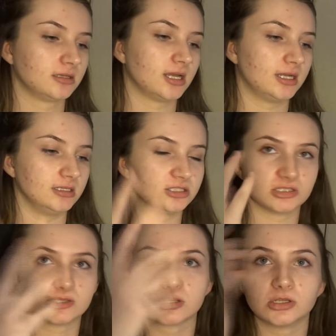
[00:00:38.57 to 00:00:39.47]
and it's
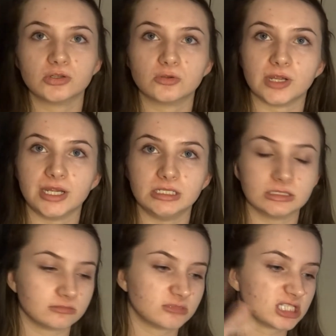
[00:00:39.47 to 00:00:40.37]
just a
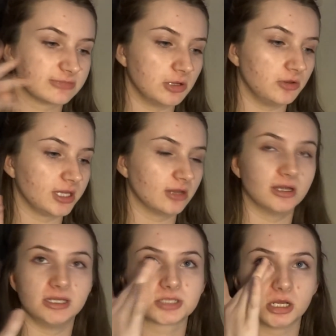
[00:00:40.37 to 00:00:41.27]
green smoky eye,
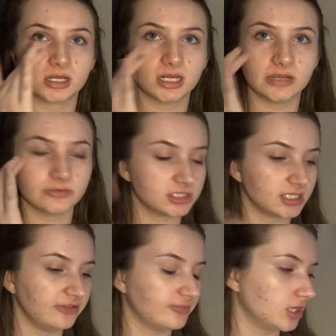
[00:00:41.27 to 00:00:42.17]
and it's got glitter
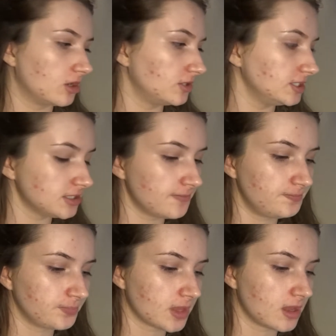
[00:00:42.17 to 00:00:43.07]
underneath my eyes.
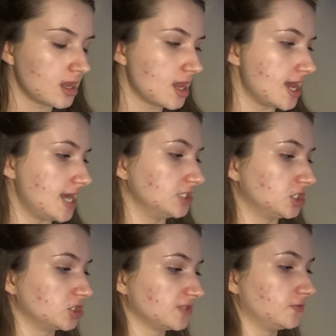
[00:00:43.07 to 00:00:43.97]
And
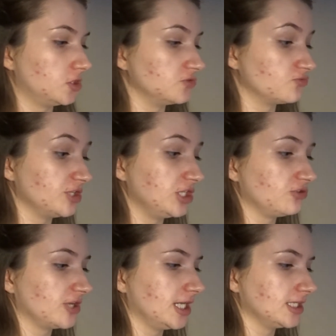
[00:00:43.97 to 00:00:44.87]
I just thought I'd
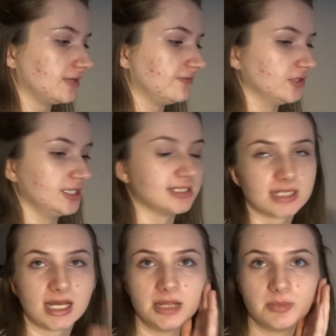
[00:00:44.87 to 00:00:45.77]
recreate that for you
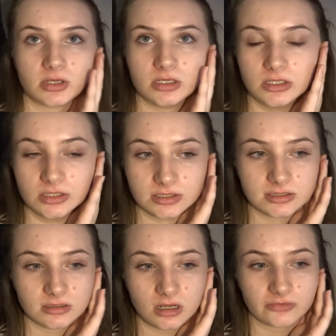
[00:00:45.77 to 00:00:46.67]
today
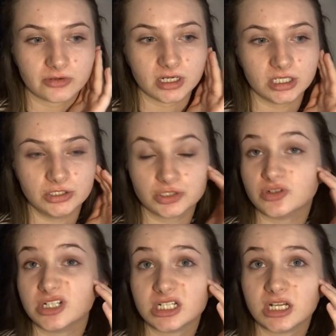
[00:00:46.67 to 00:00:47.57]
because I really
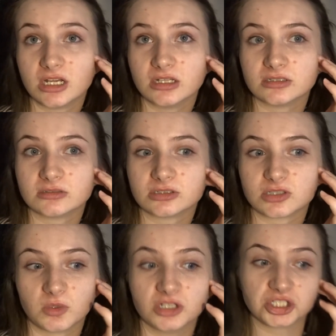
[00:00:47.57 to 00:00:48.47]
enjoyed it, and I
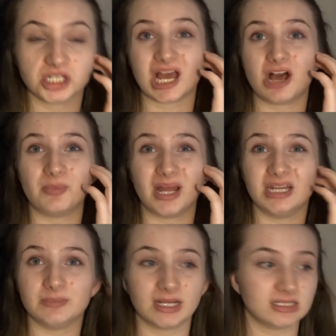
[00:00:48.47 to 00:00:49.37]
just want to show you how I
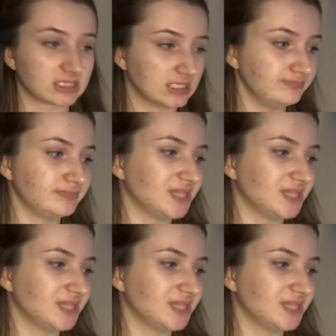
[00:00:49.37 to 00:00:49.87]
made it basically.